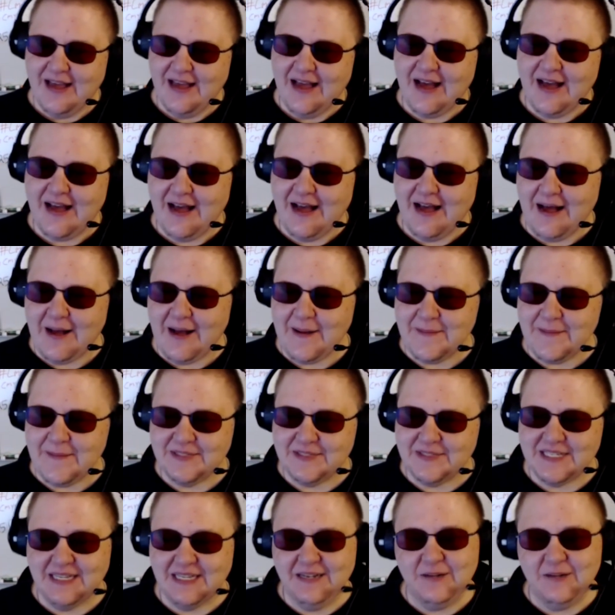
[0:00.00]

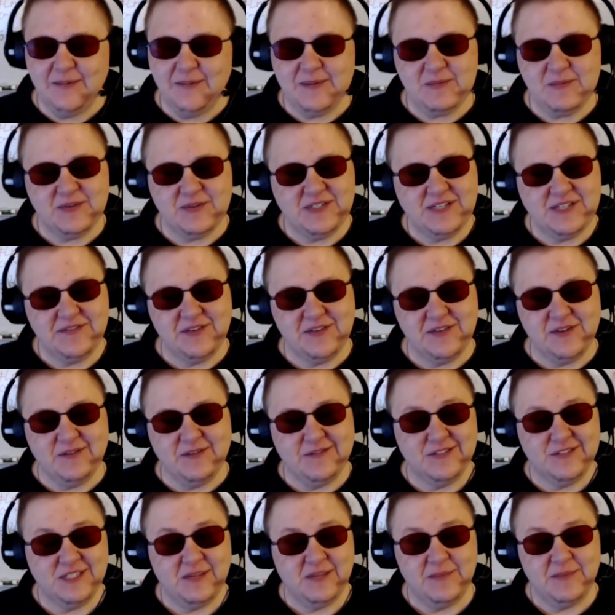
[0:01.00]
It's a little bit more difficult
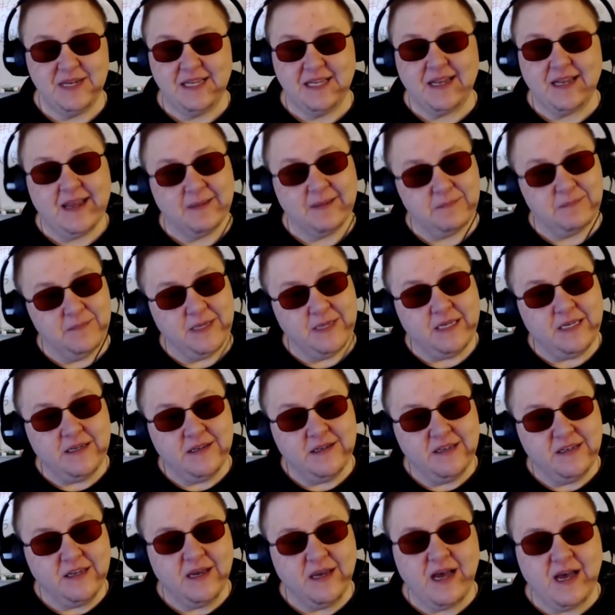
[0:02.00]
for somebody like
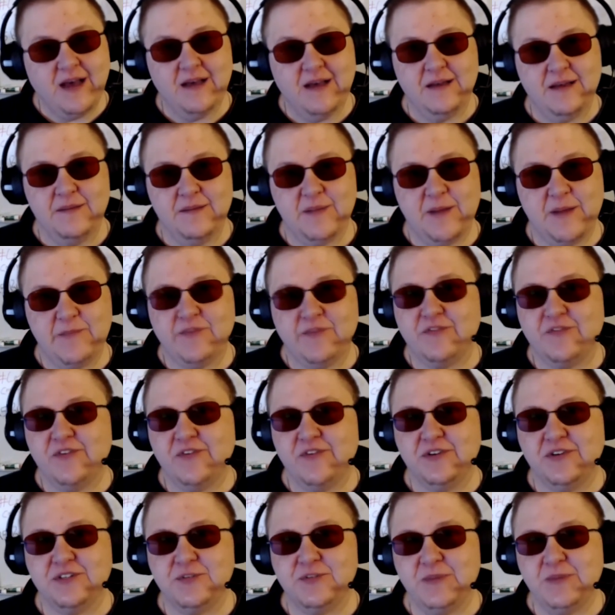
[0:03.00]
me. I
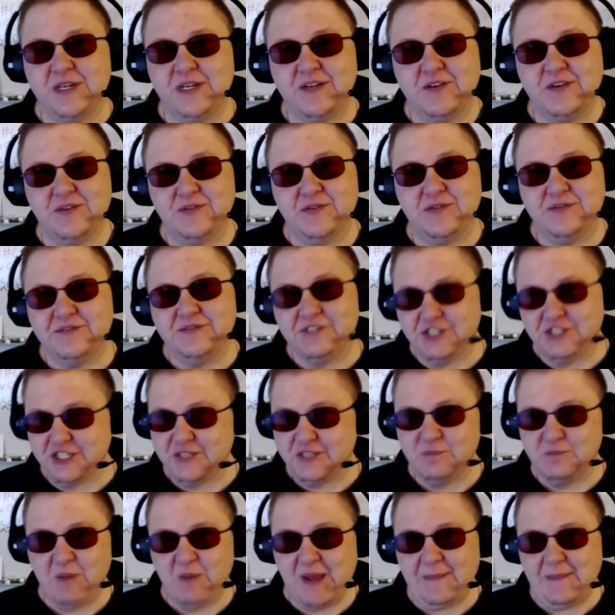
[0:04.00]
prefer to be known
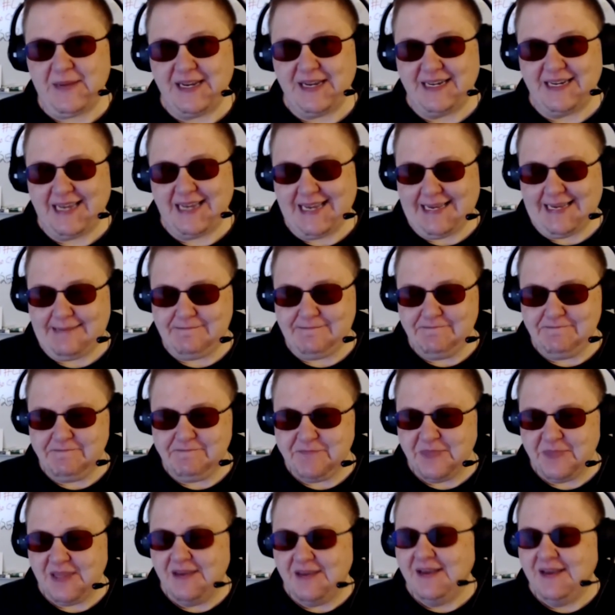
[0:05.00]
just by my name
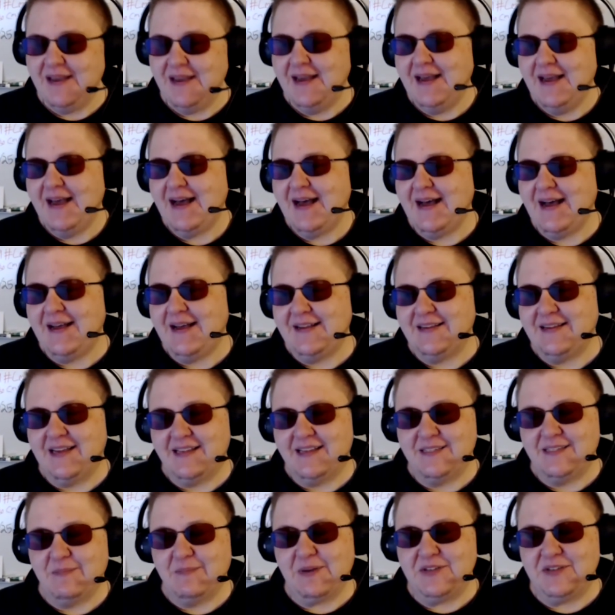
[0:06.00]

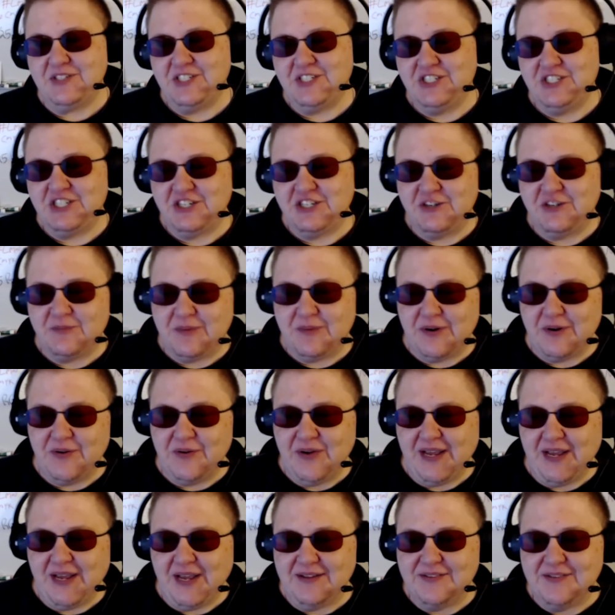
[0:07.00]
as opposed to gender
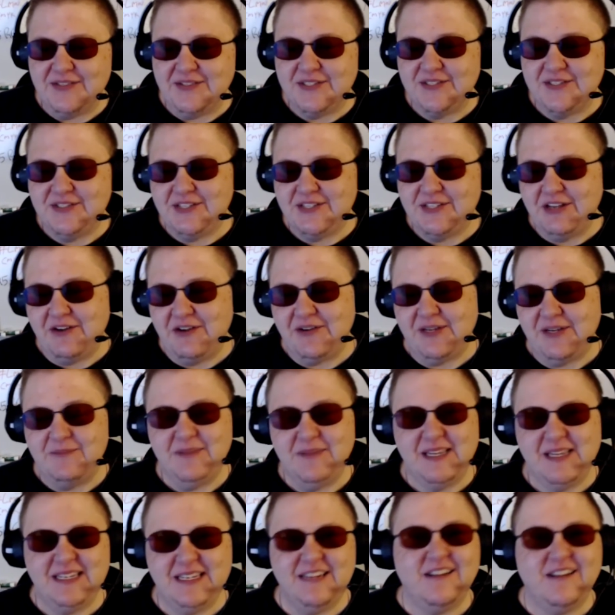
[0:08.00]
pronouns. So it can
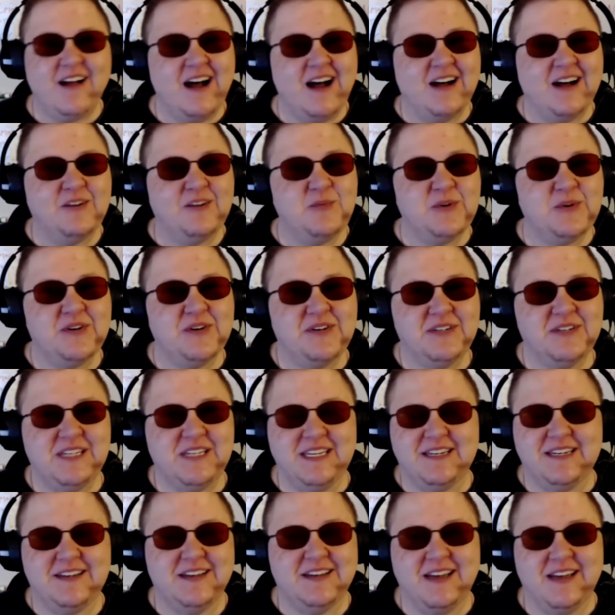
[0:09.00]
be a little awkward.
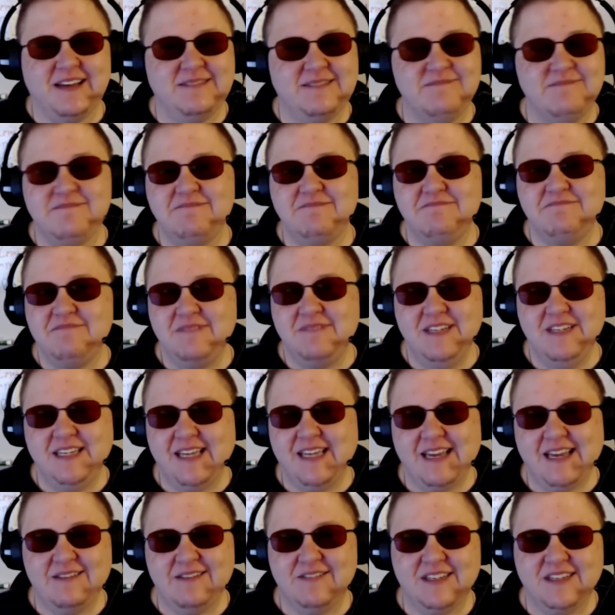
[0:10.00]
You
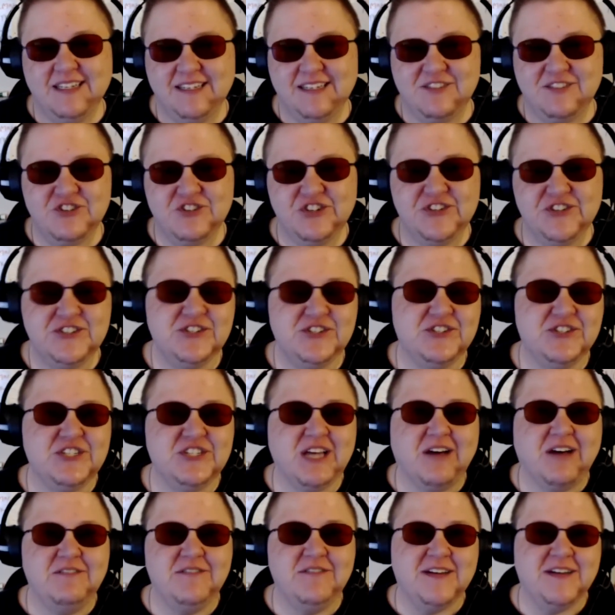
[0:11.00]
can't really introduce
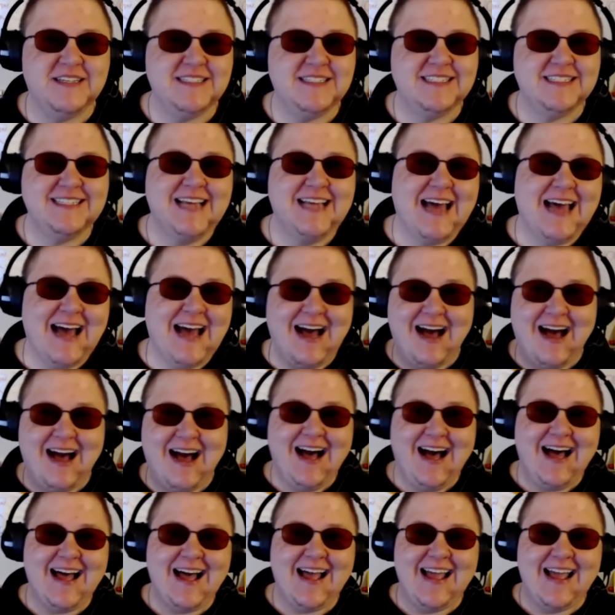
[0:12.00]
yourself as,
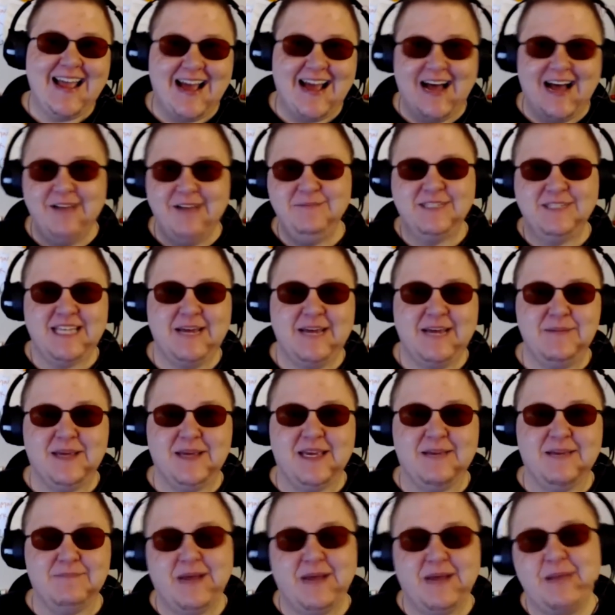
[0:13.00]
hi, I'm
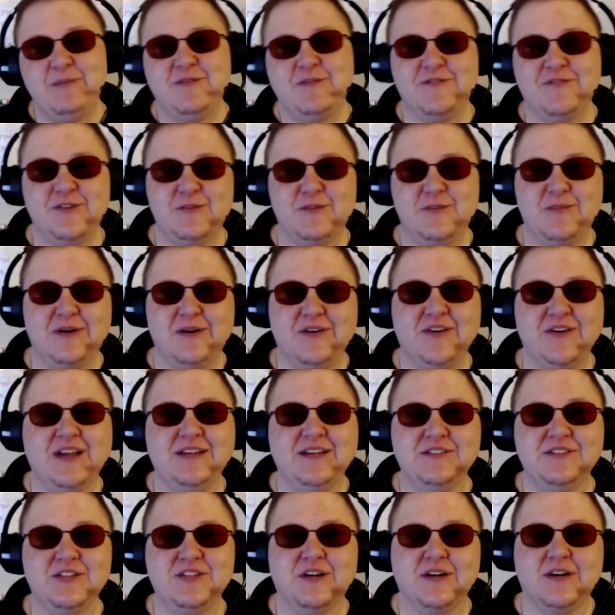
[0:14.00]
Debbie. My preferred
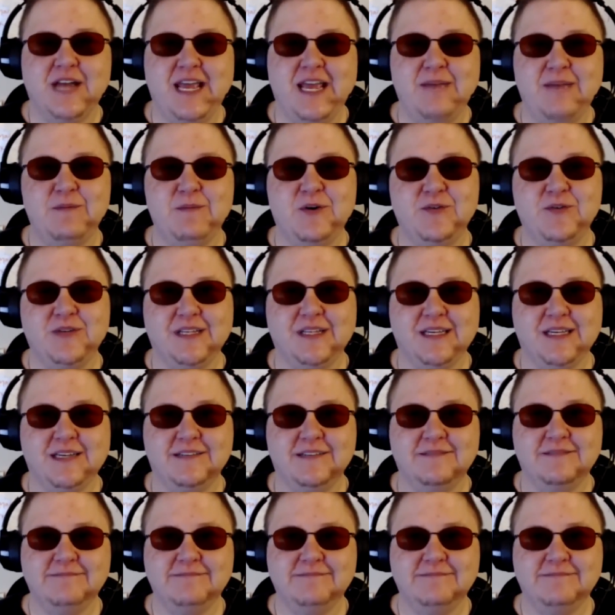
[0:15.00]
pronouns are name only.